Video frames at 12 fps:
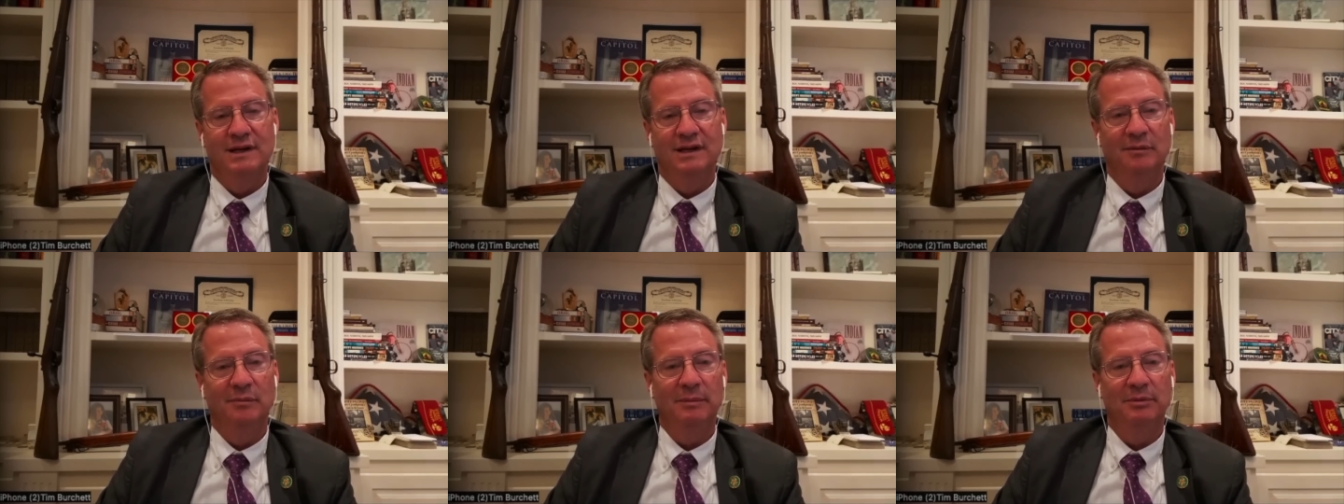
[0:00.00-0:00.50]

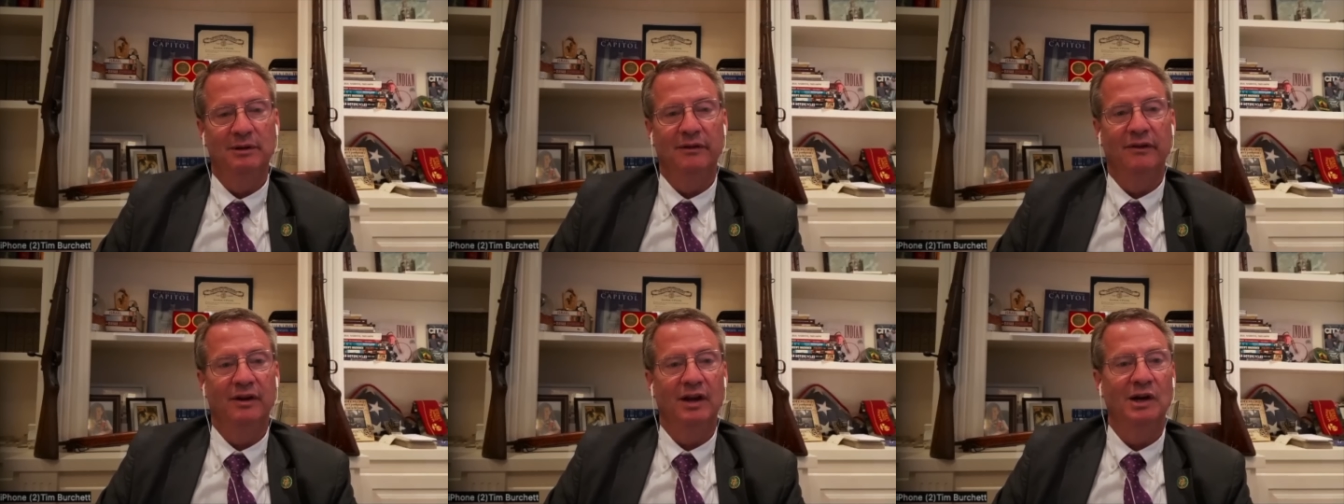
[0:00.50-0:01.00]
And the people
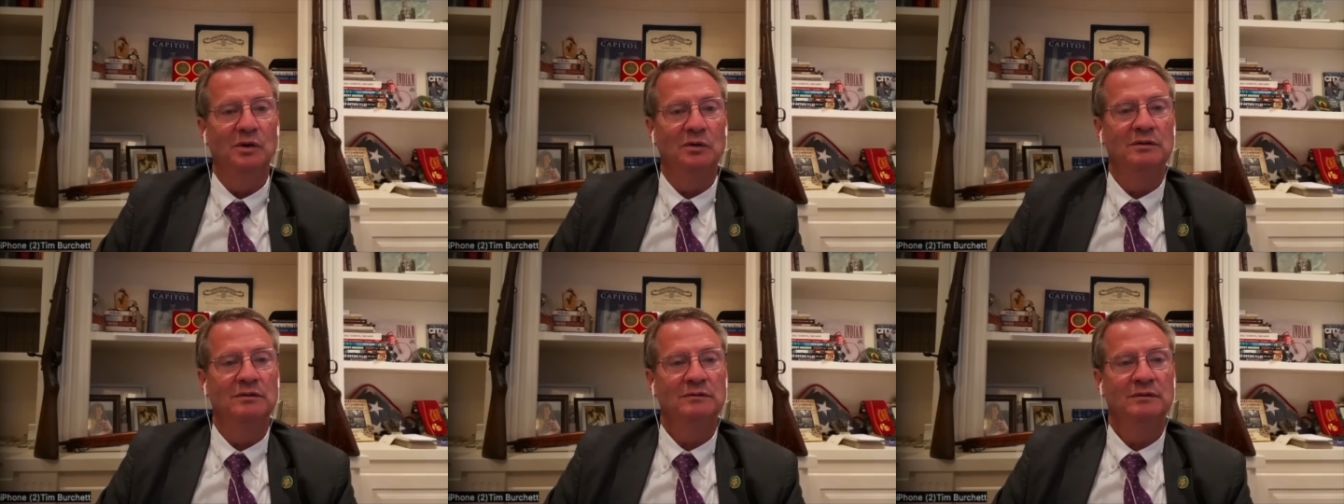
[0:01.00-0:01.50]
in the
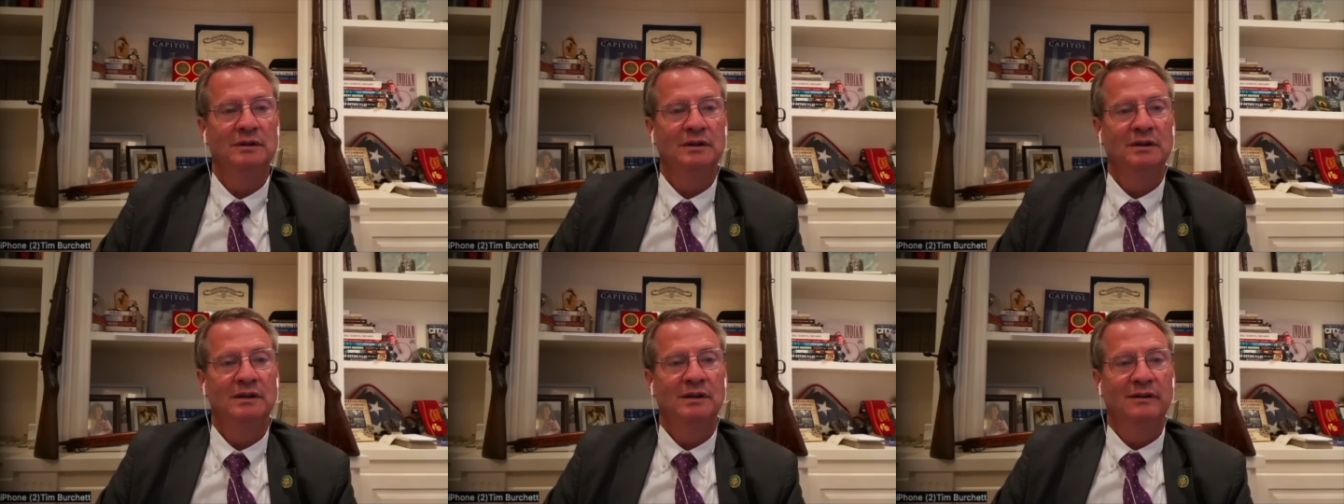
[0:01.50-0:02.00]
know
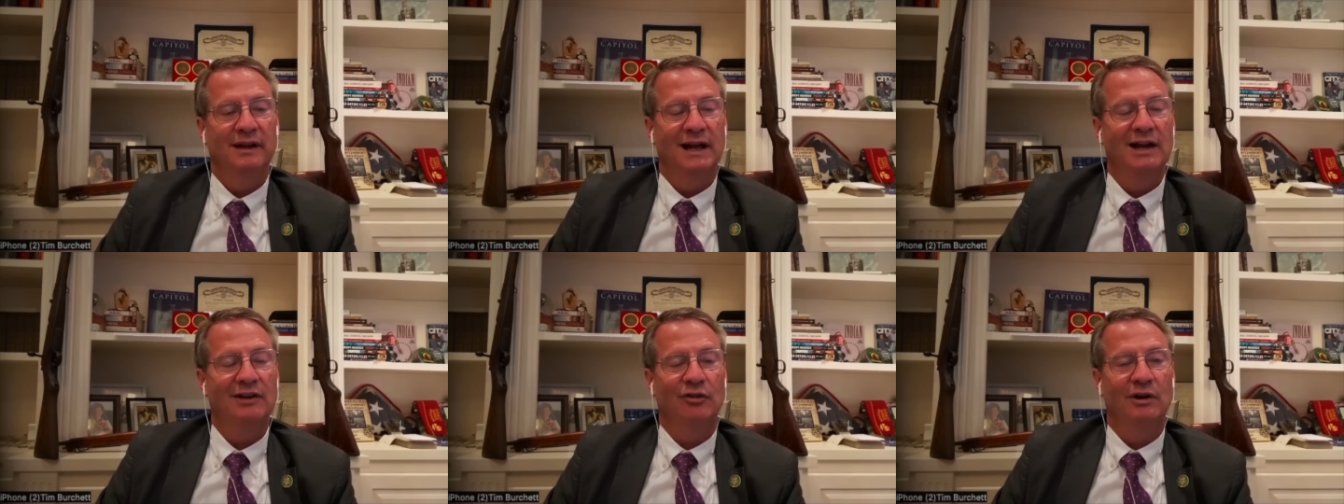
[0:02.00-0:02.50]
that
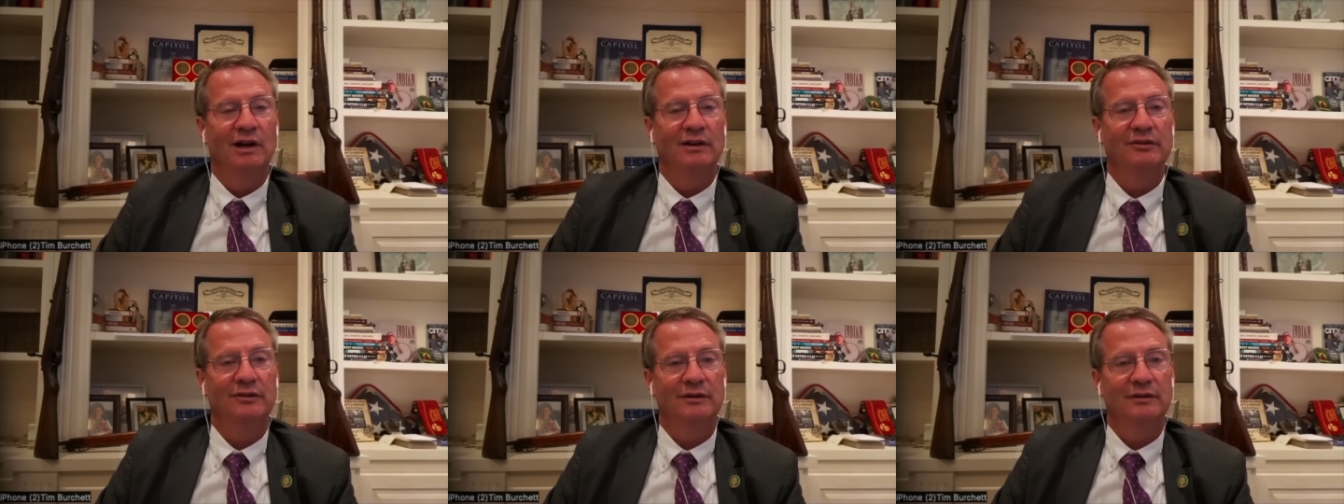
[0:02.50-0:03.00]
I
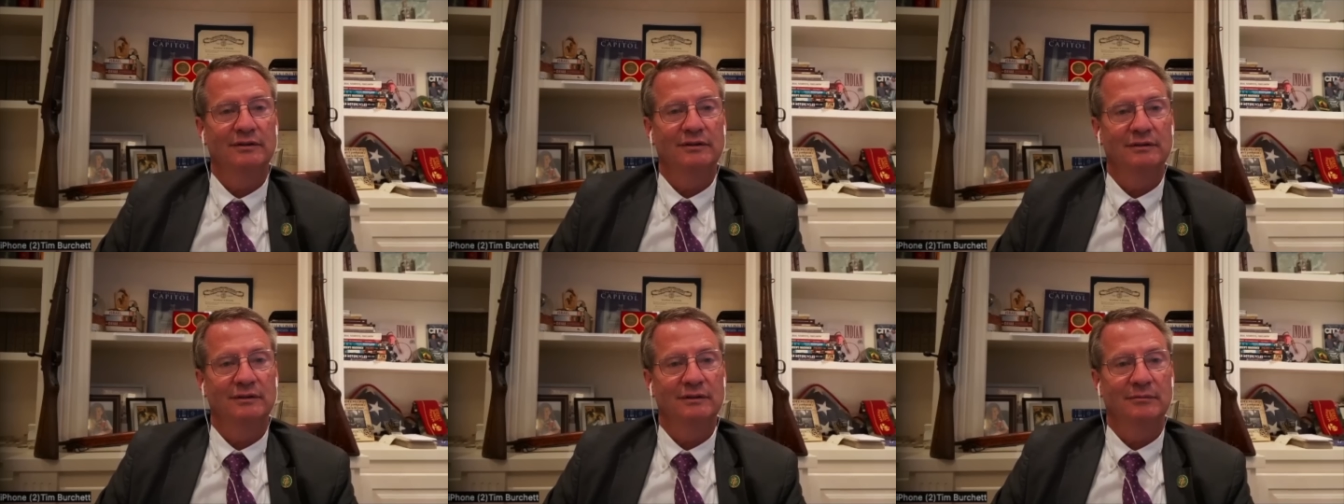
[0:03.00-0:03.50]
trust
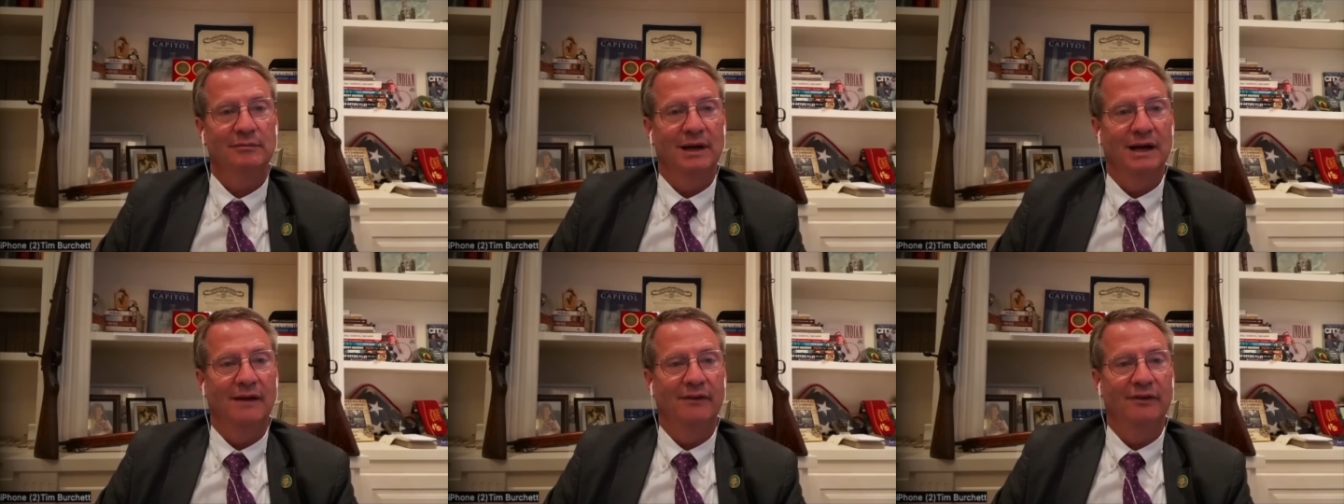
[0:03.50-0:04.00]

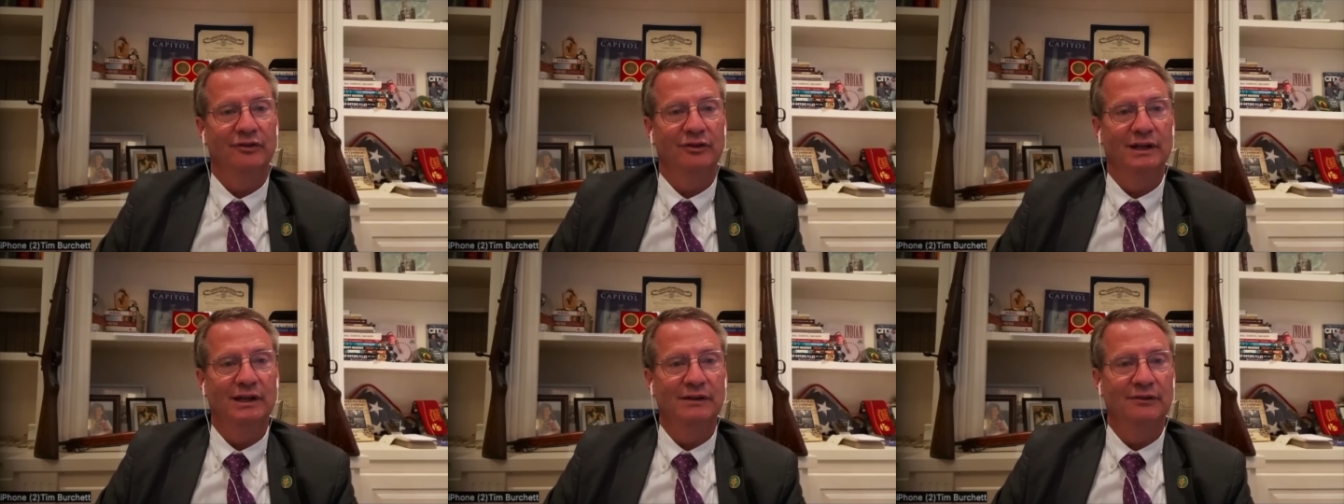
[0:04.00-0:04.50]
behind the
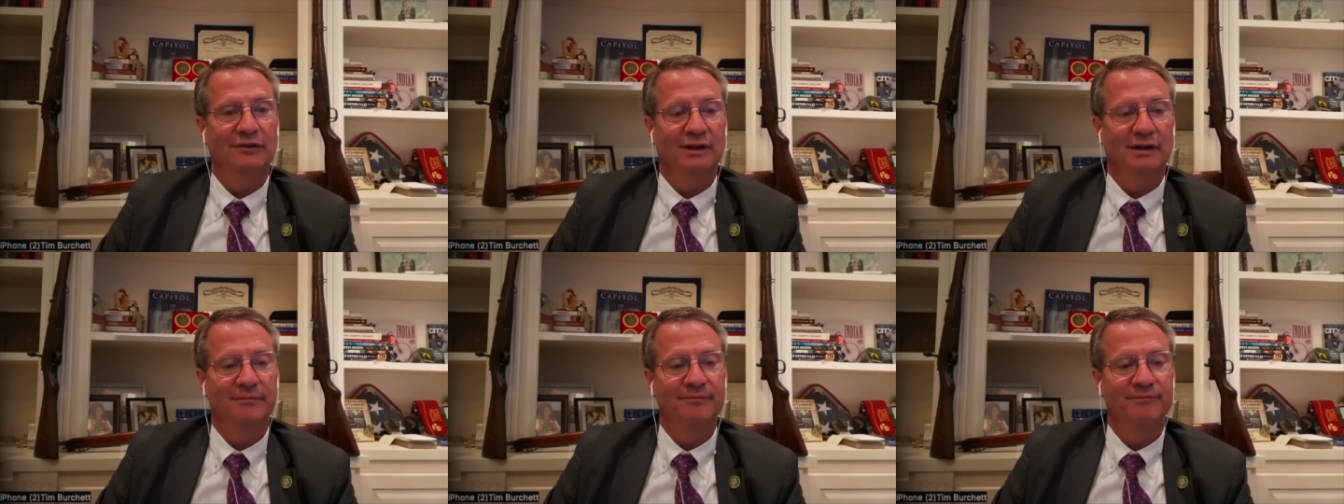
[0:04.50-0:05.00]
scenes
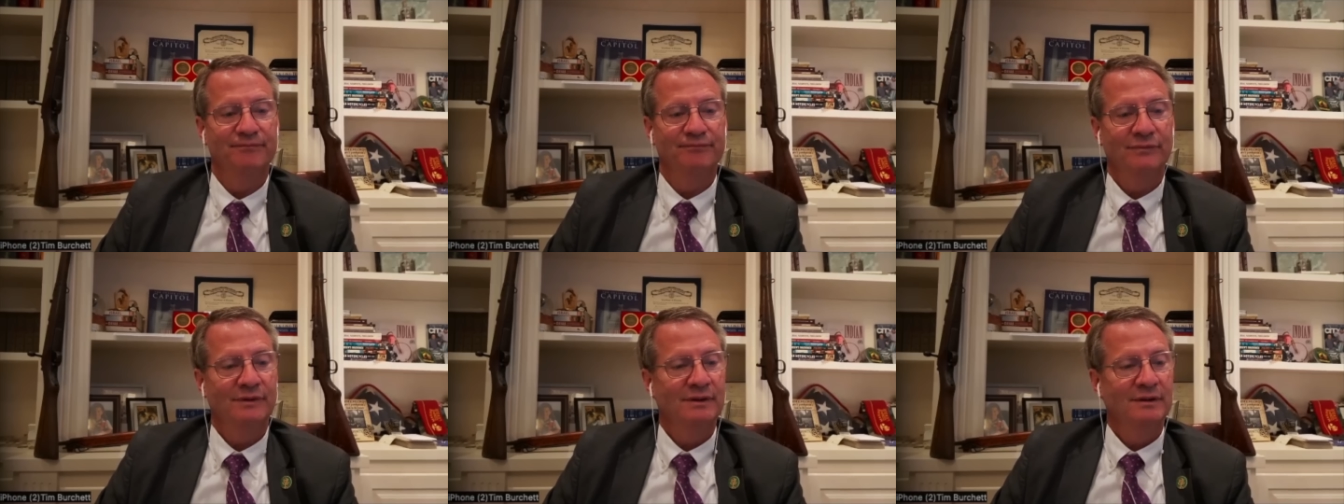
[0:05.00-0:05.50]

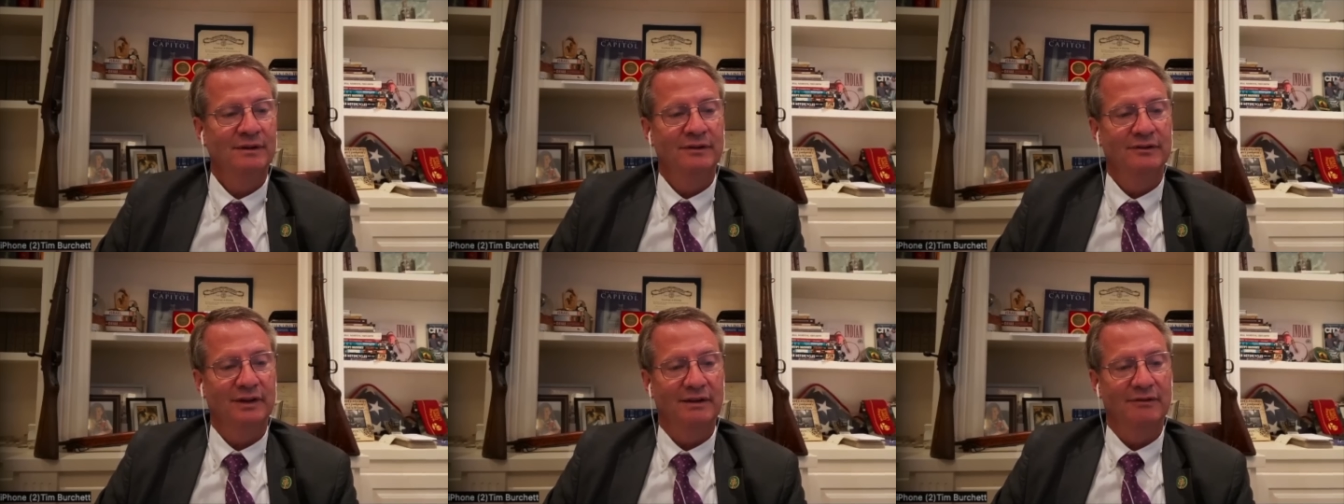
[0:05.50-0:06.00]

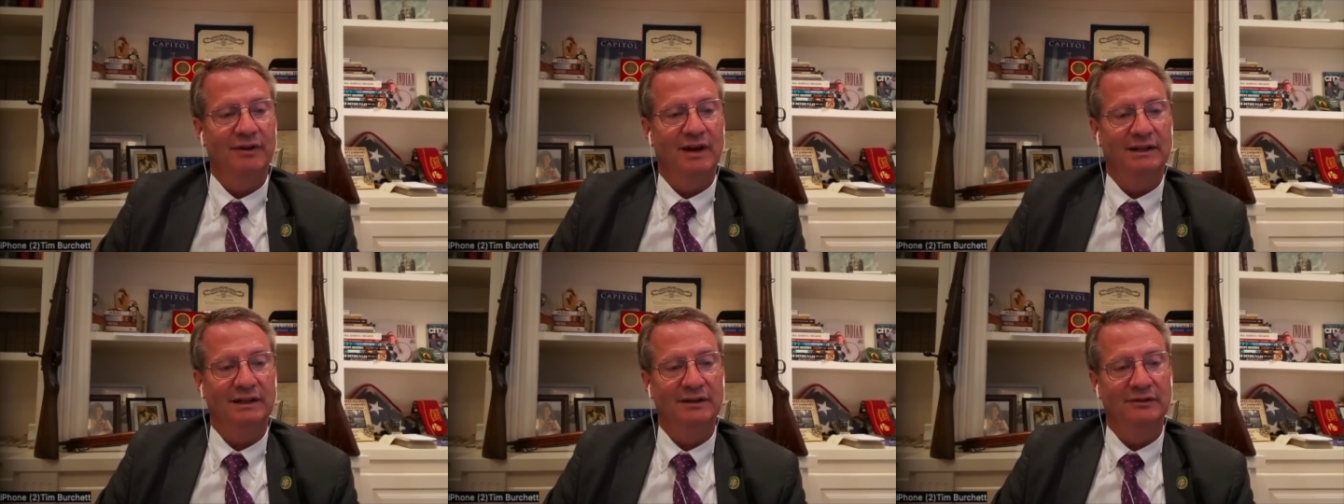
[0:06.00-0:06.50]
say, in
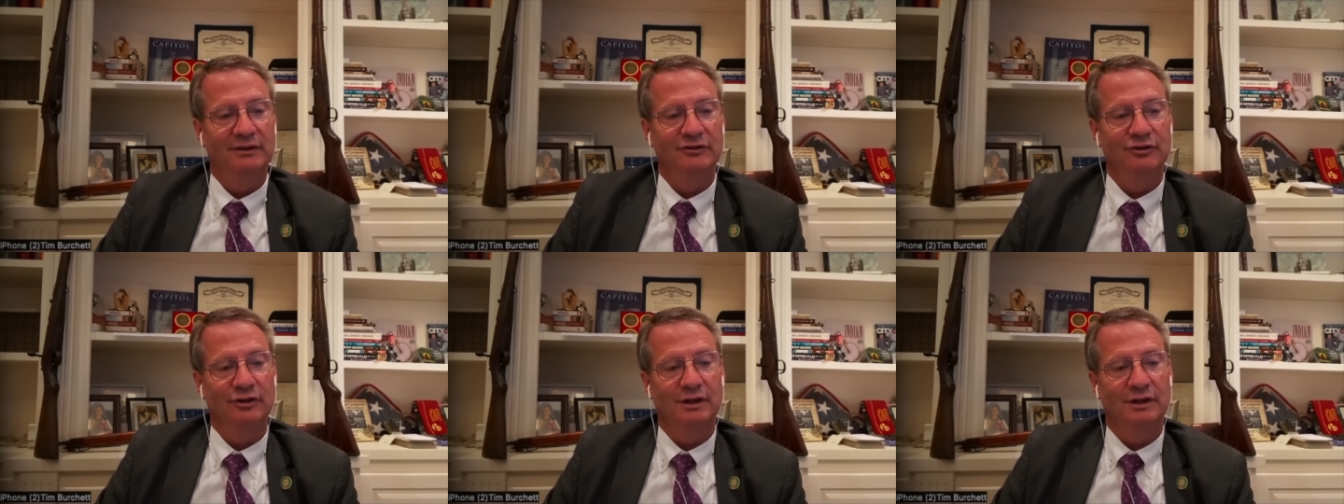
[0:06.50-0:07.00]
fact, he's
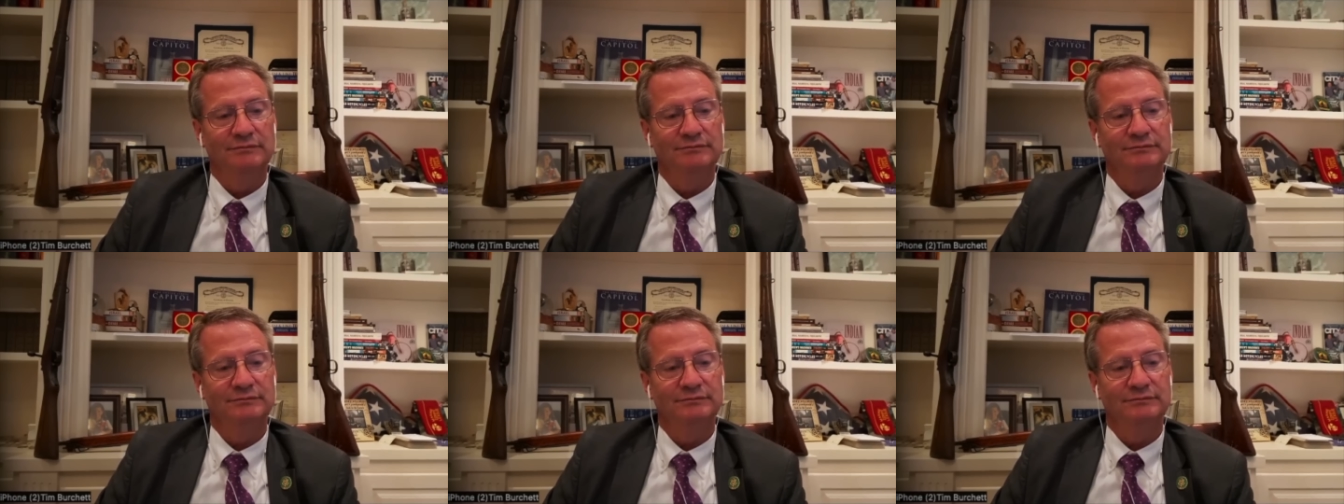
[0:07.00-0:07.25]
legit.